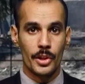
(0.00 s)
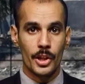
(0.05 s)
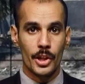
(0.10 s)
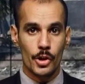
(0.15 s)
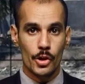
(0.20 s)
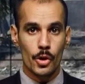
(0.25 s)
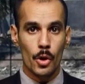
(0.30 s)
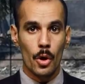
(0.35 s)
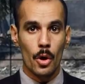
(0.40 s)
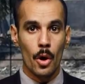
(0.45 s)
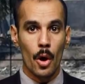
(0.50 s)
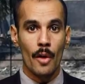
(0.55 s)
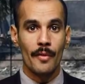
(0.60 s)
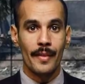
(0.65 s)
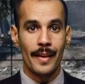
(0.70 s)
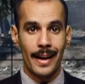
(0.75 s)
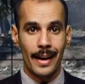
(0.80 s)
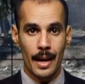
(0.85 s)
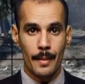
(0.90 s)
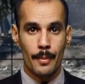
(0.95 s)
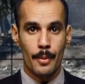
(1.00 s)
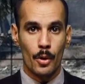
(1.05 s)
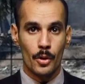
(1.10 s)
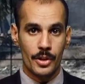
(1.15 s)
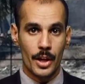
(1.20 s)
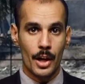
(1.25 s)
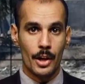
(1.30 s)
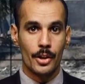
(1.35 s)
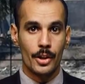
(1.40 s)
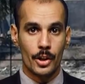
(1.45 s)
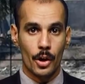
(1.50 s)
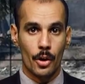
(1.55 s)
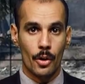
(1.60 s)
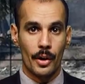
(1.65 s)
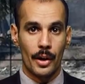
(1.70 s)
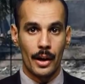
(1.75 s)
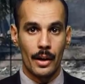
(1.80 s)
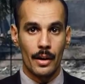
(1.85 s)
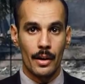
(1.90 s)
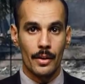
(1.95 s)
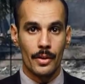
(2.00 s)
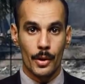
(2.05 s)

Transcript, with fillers: control of Aleppo territory,